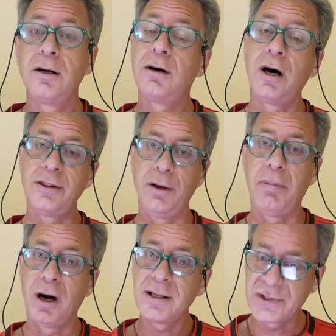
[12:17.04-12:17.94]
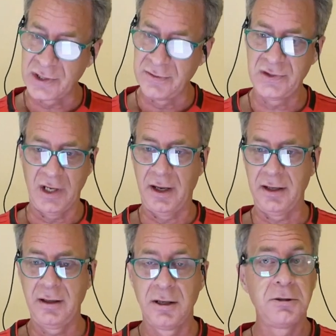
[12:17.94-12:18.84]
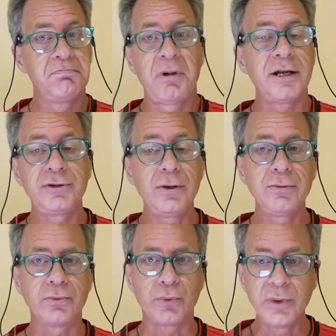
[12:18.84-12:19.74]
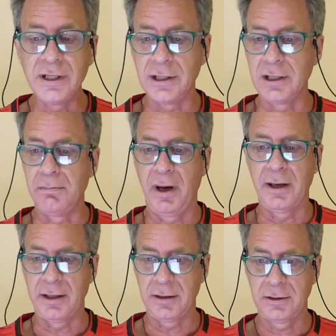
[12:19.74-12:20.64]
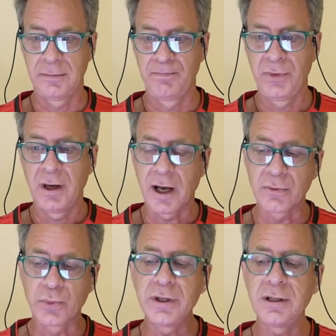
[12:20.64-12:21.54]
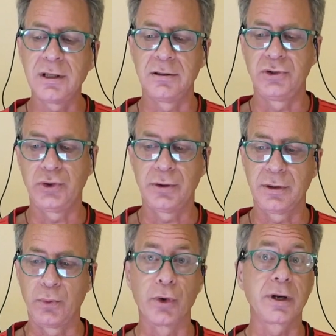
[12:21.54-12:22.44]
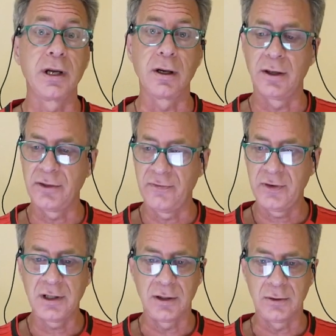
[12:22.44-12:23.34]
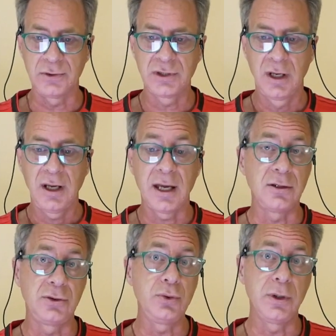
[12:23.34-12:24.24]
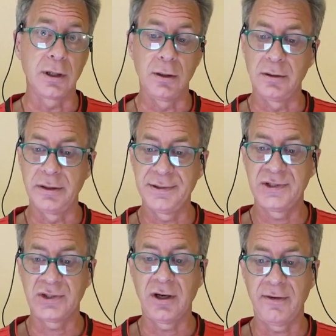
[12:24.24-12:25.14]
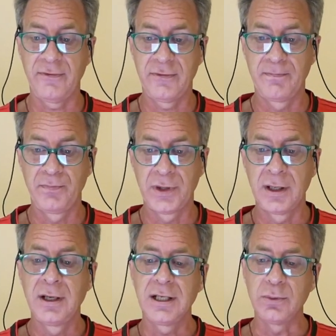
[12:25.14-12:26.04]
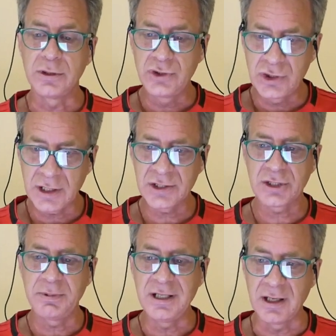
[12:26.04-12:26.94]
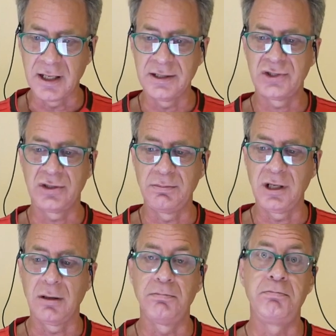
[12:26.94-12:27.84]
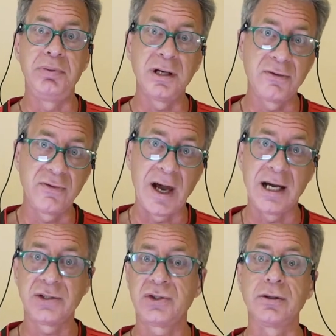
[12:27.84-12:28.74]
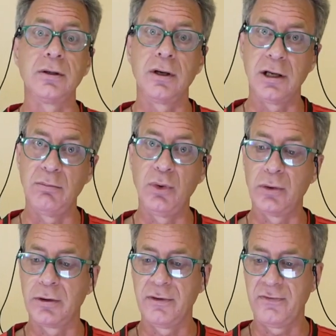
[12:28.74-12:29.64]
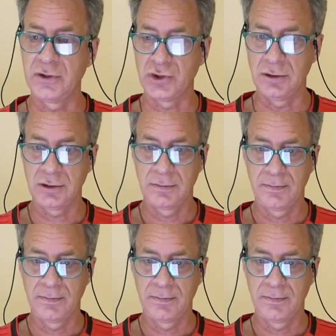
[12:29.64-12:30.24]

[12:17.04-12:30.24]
On the positive side, I don't really mind. I really enjoy working on the videos and doing all this stuff. It would just be nice to be a bit faster and more efficient.